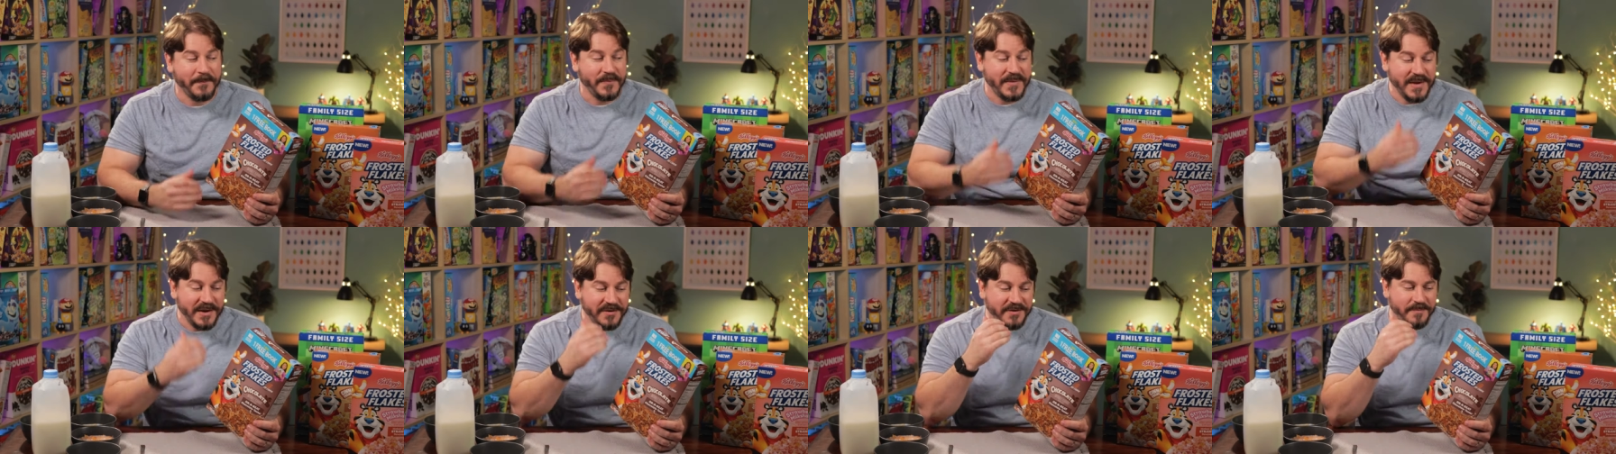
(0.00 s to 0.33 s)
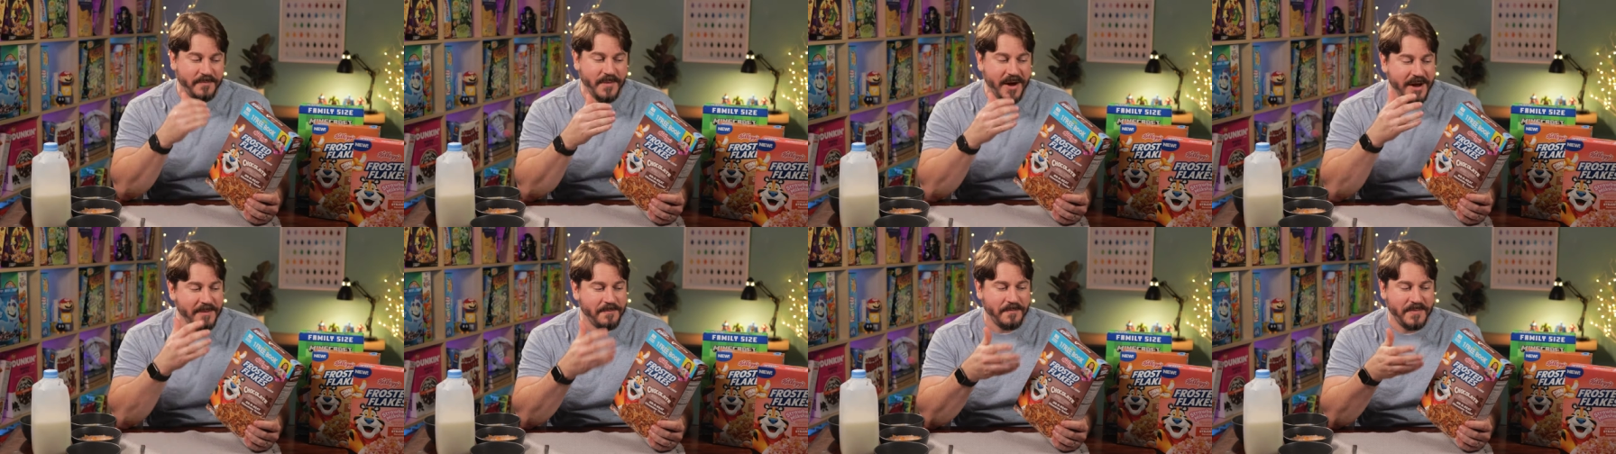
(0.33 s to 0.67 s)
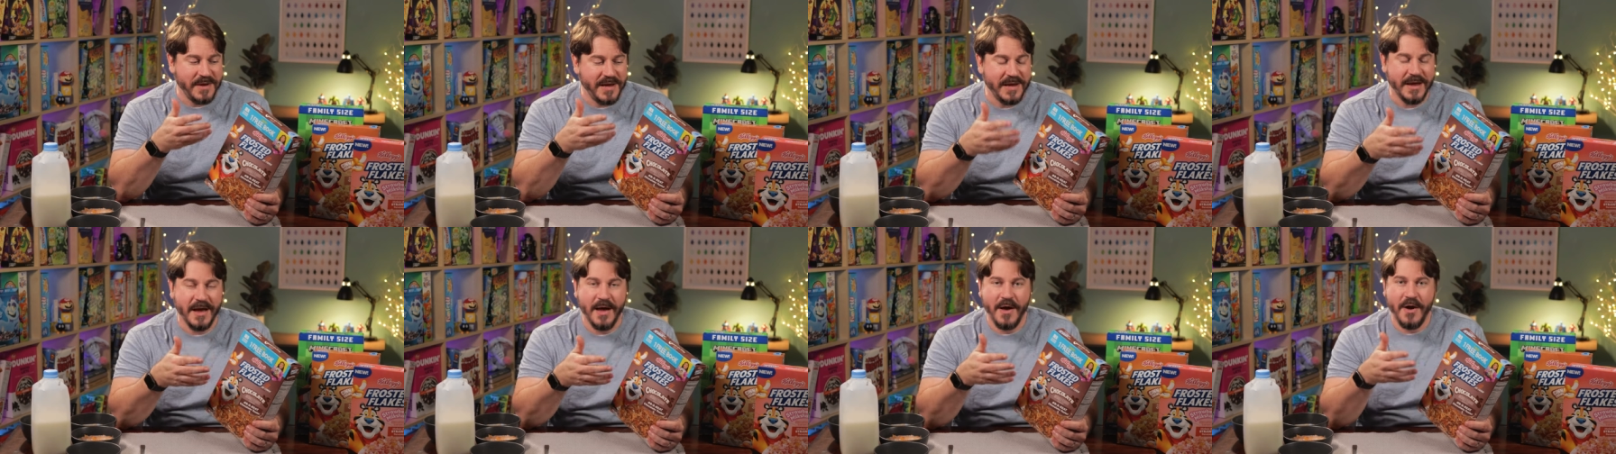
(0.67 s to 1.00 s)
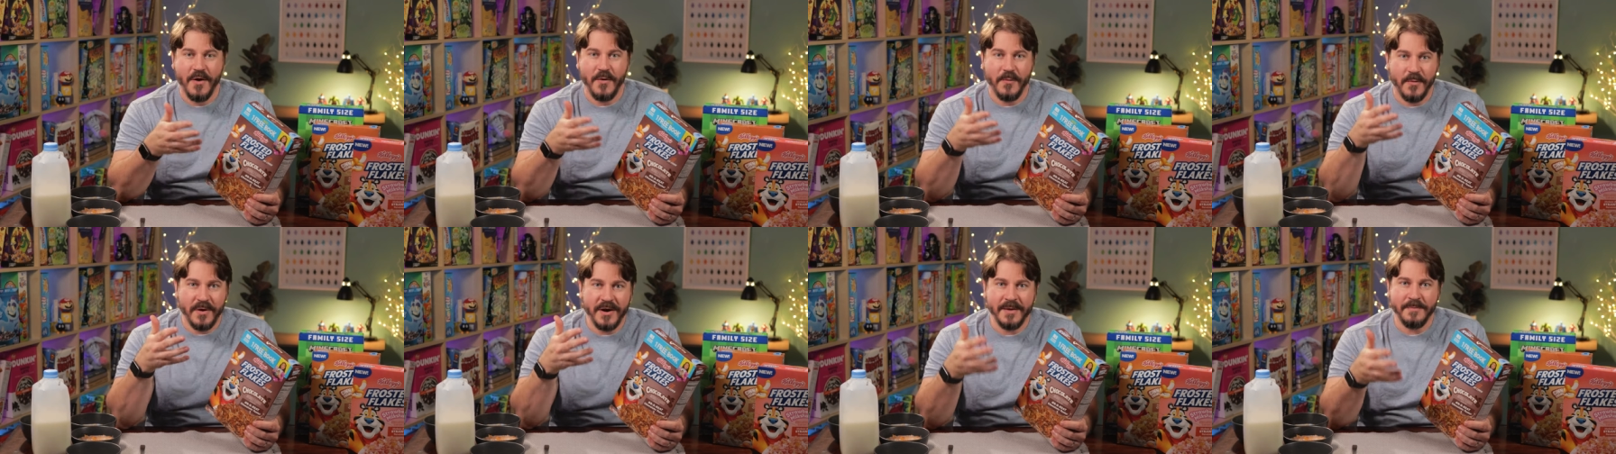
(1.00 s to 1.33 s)
This might be
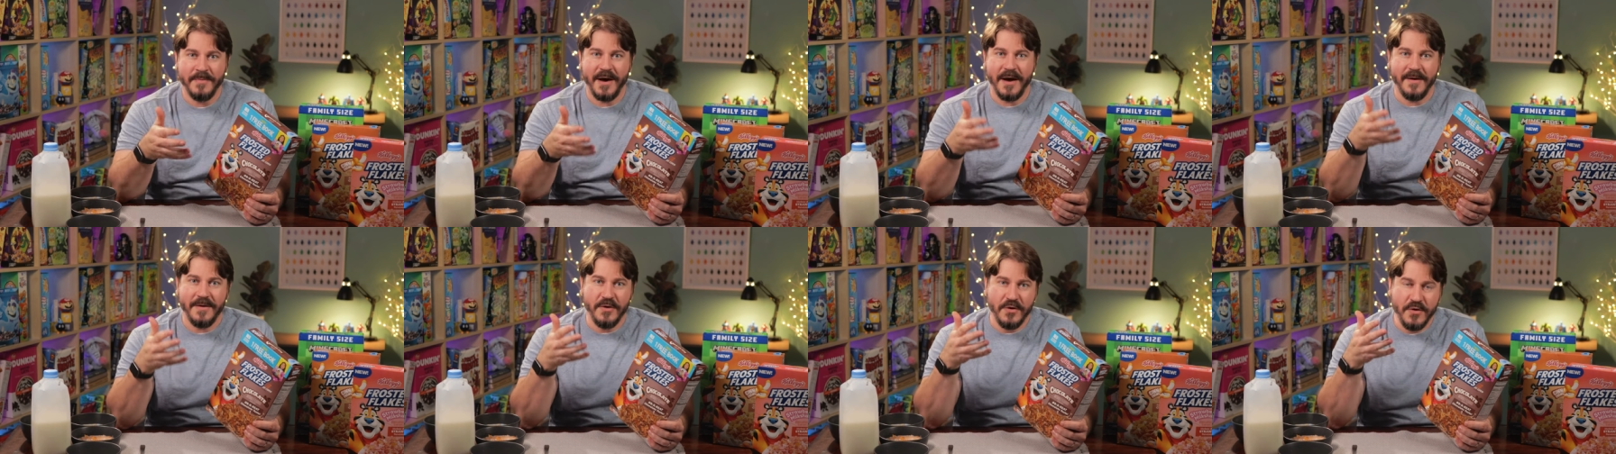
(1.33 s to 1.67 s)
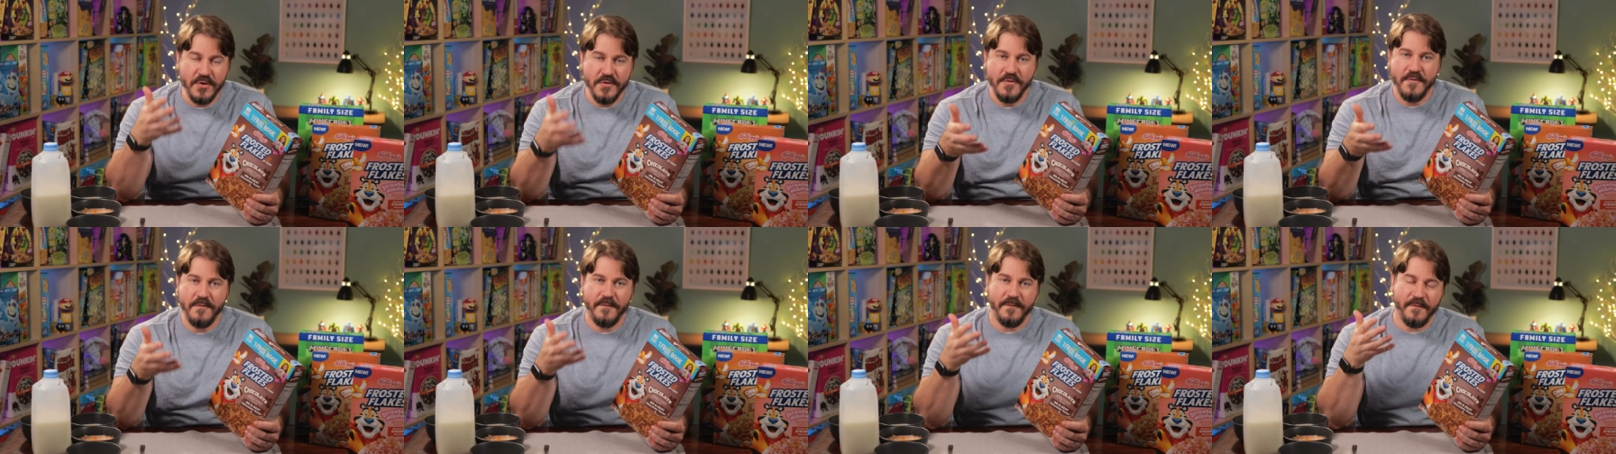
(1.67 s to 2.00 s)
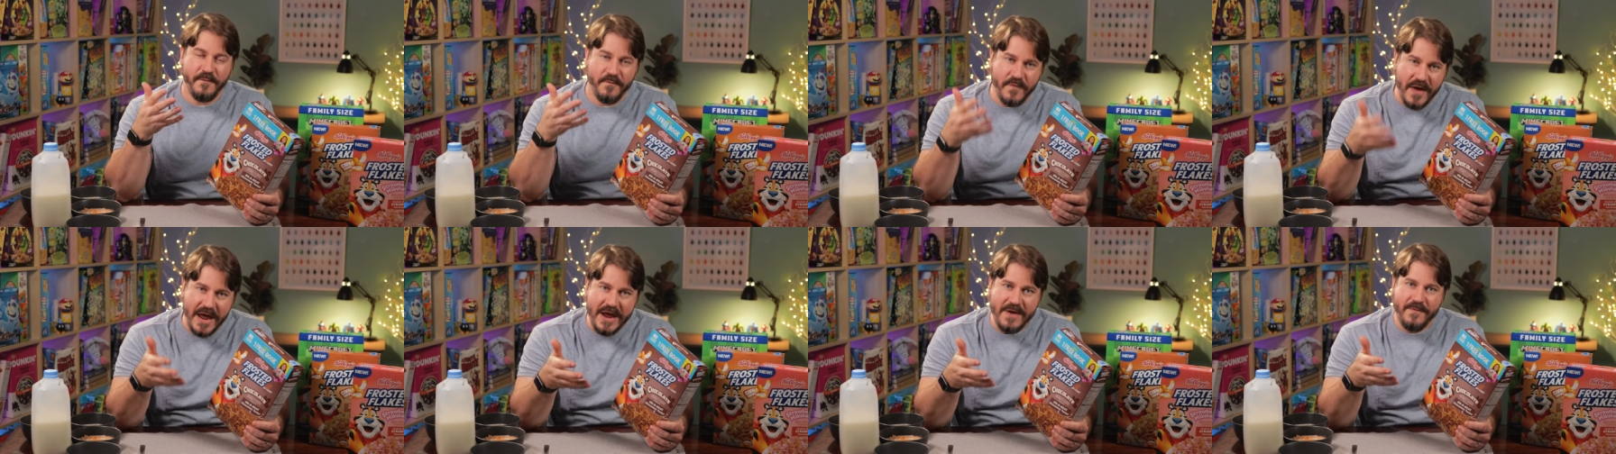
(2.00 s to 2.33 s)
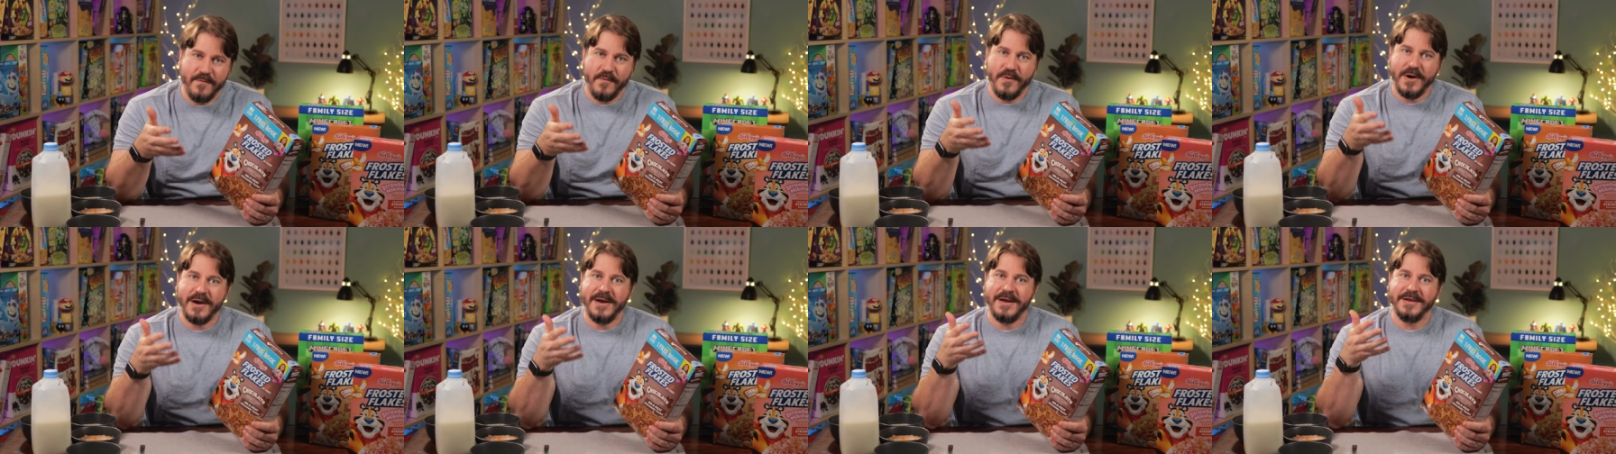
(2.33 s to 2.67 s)
one of my new
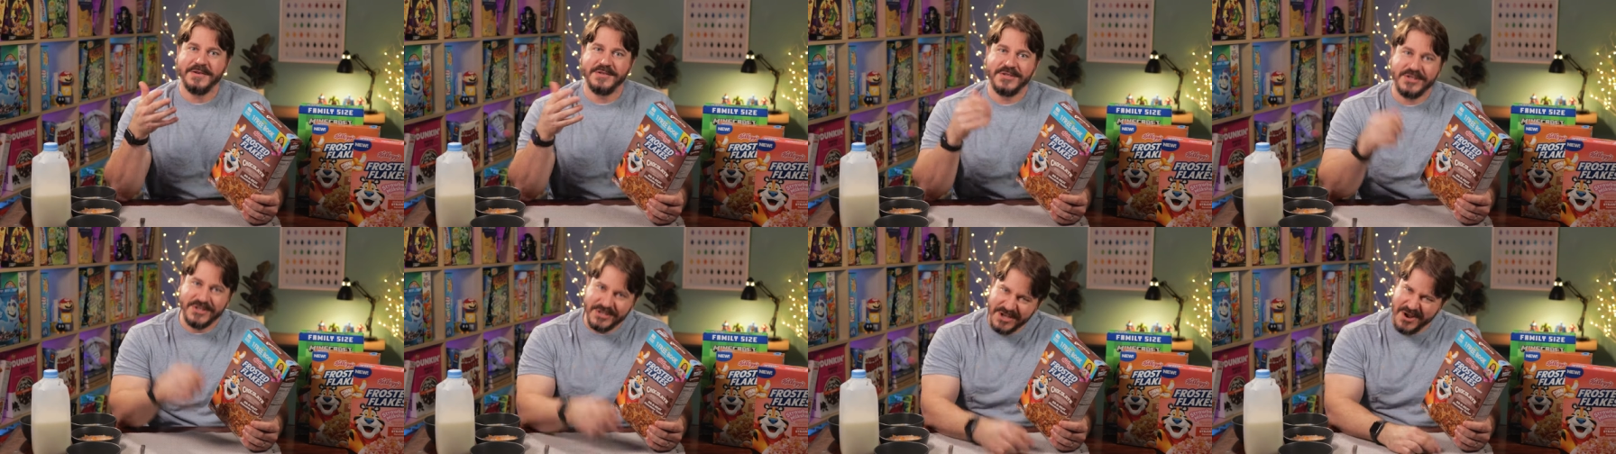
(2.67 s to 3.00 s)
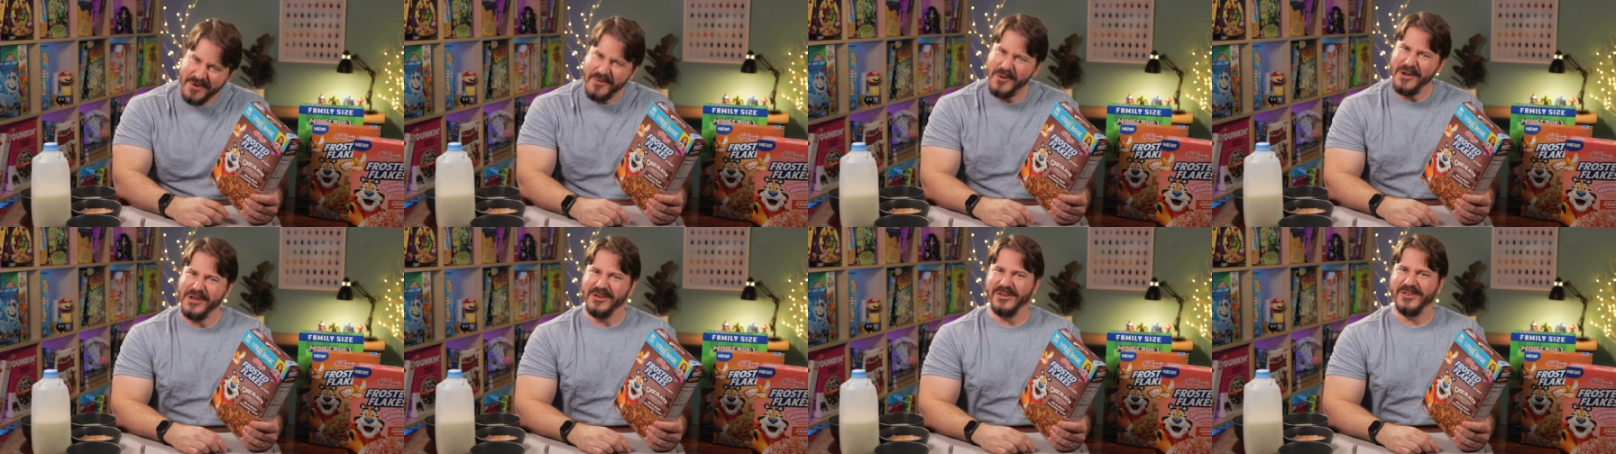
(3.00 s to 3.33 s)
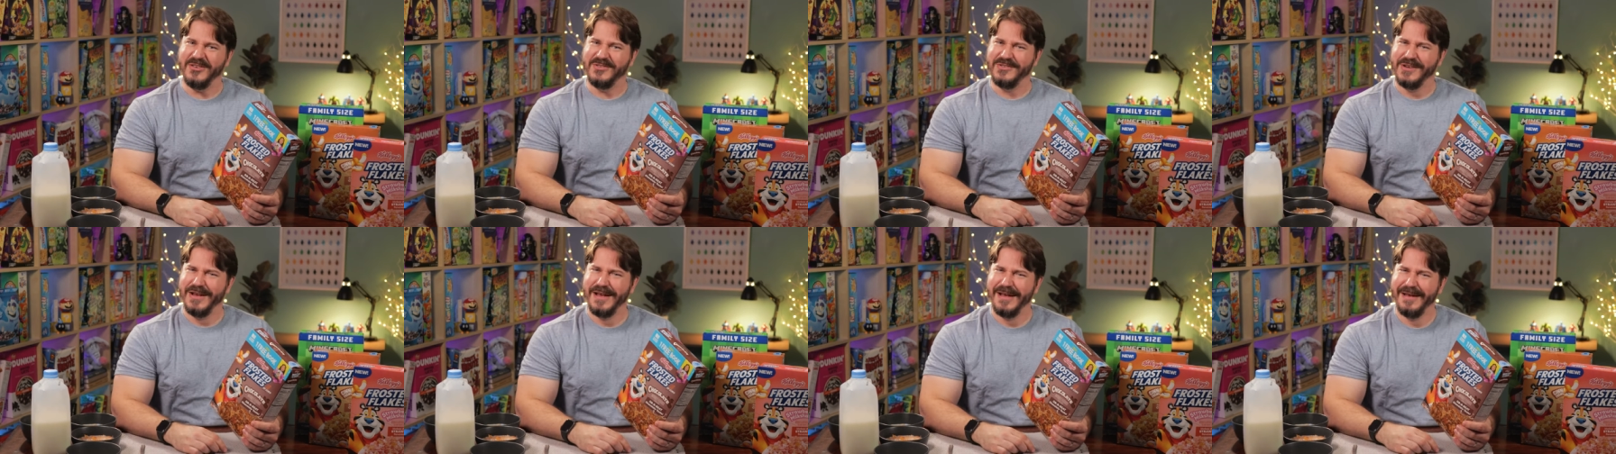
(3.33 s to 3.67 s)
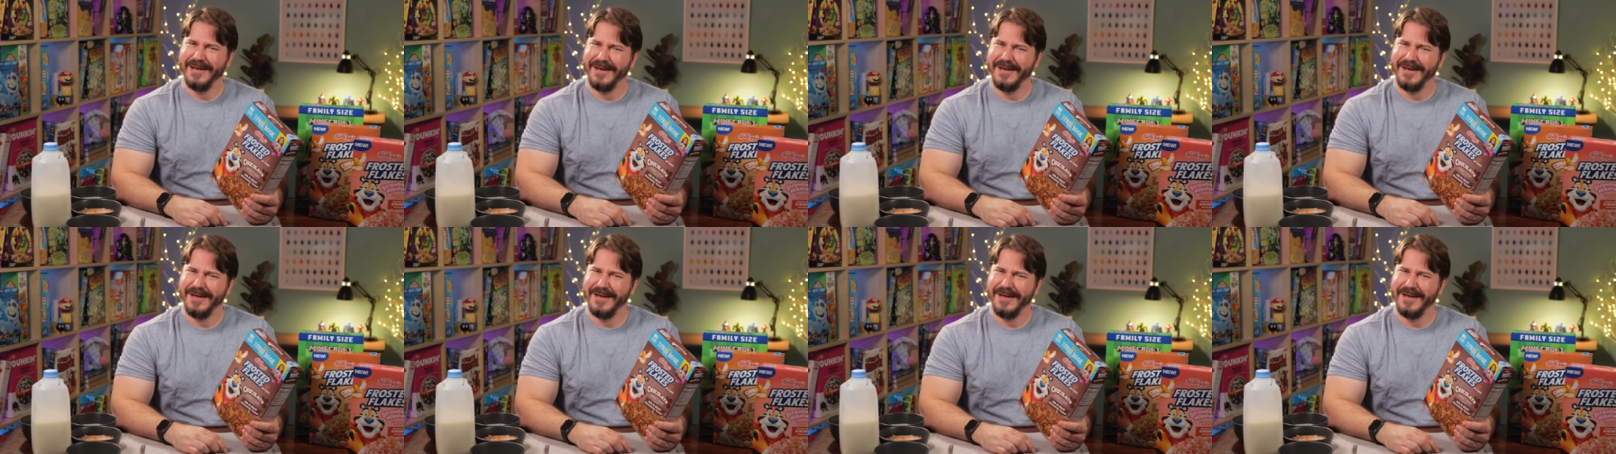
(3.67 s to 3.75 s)
favorite cereals.